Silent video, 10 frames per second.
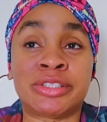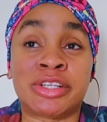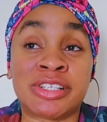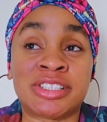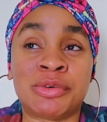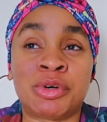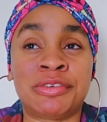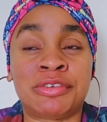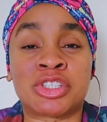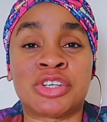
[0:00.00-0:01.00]
Thursday, one of the
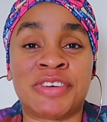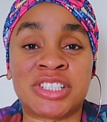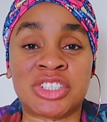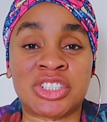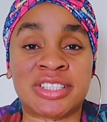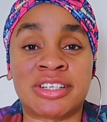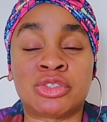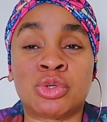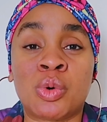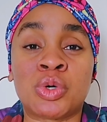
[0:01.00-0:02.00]
first conversations I
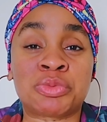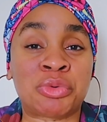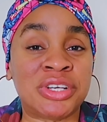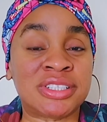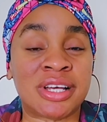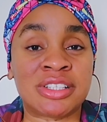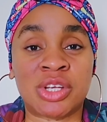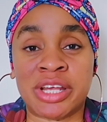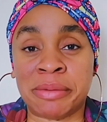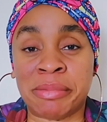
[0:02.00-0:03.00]
saw was Prince and
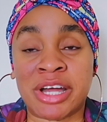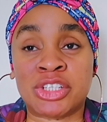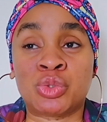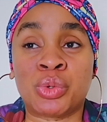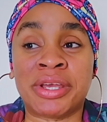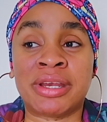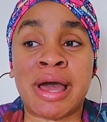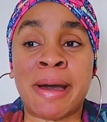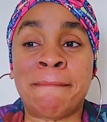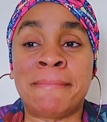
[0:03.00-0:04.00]
Tolani Batch talking
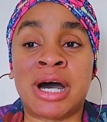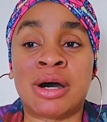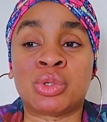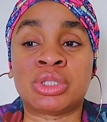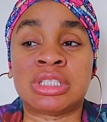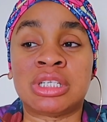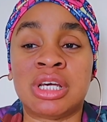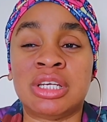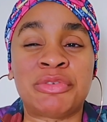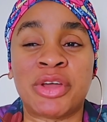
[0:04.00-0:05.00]
about
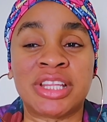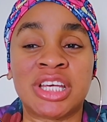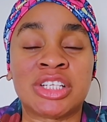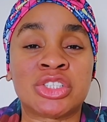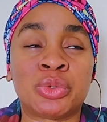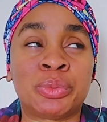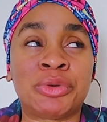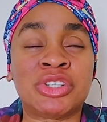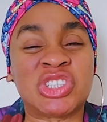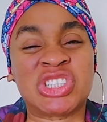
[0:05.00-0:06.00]
different things. So
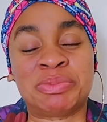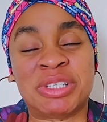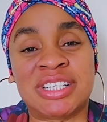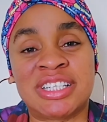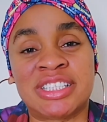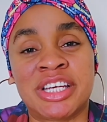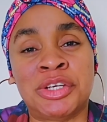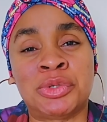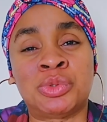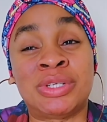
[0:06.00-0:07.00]
Prince was just basically saying he
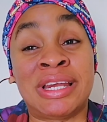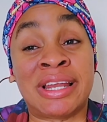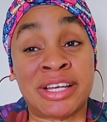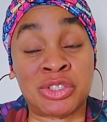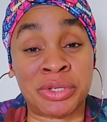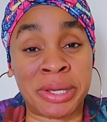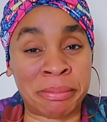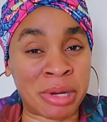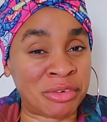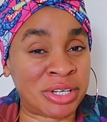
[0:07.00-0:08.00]
would like to get
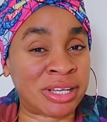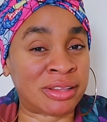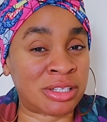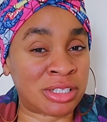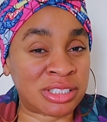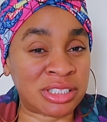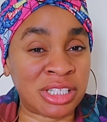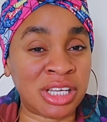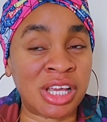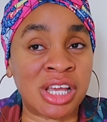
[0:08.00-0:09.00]
married at
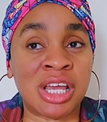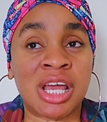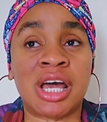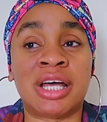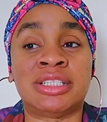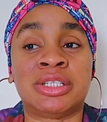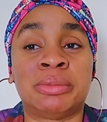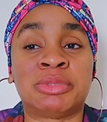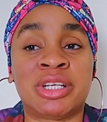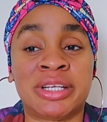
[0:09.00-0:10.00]
30. And
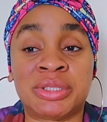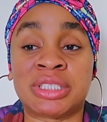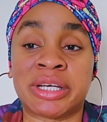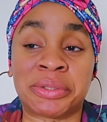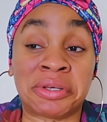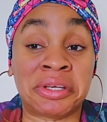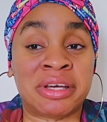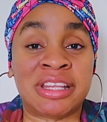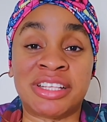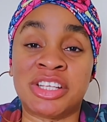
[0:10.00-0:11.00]
Tolani was like, okay, are
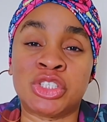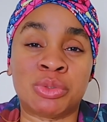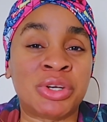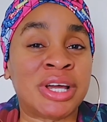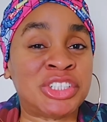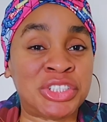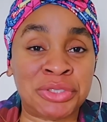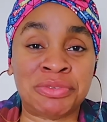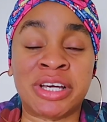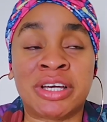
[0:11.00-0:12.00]
there things you want to
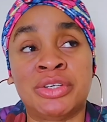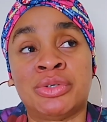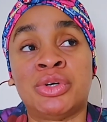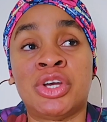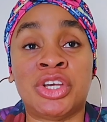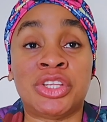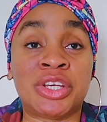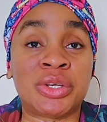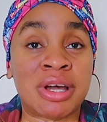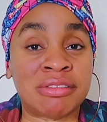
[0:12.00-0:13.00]
achieve that, you know, you think
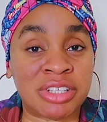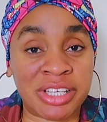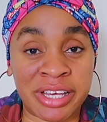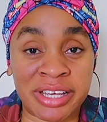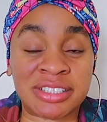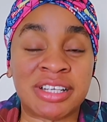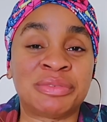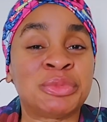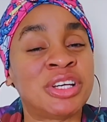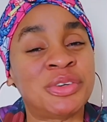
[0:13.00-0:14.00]
you haven't yet? And
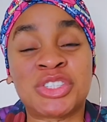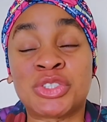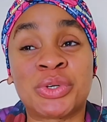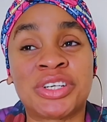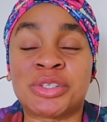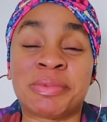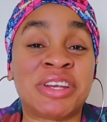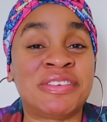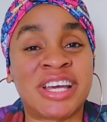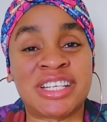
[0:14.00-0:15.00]
they were just talking some kind
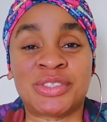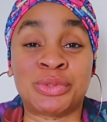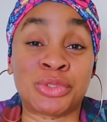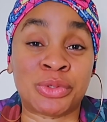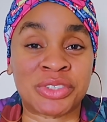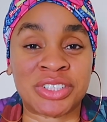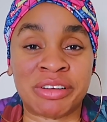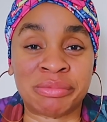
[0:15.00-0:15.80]
of nice, cool talk show.